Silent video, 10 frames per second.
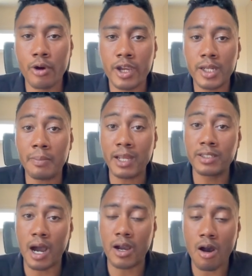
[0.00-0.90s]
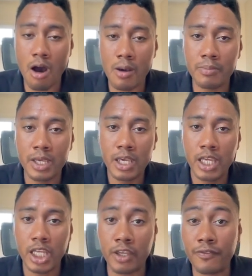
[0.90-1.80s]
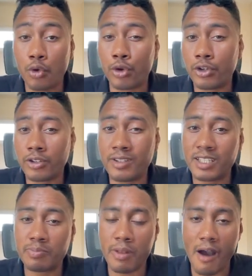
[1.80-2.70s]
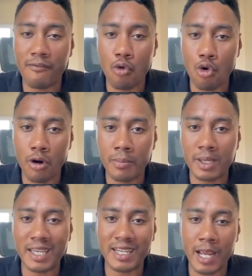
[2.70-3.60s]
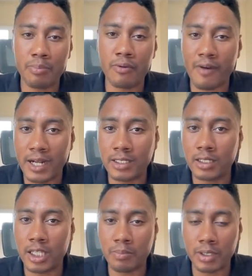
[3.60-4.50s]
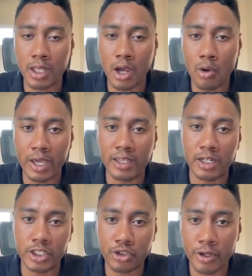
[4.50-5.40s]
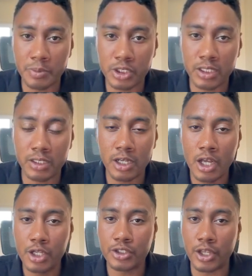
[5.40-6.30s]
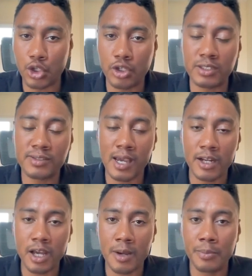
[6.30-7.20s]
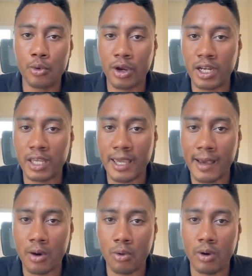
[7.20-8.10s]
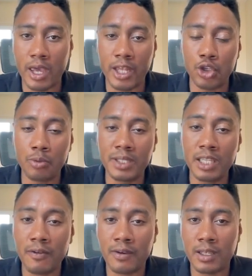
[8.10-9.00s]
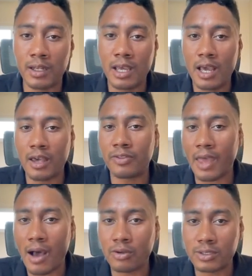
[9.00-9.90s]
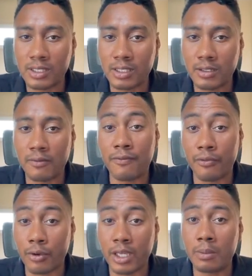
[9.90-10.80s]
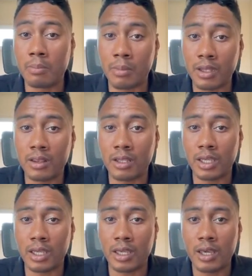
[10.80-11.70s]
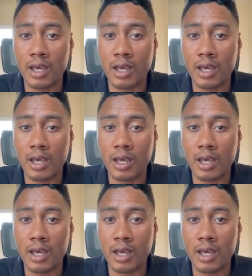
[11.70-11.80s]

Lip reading: we're in make.com, If you're new to this platform, again, I provided a link below in the description so that you can sign up, create an account, and you'll be given 1,000 free monthly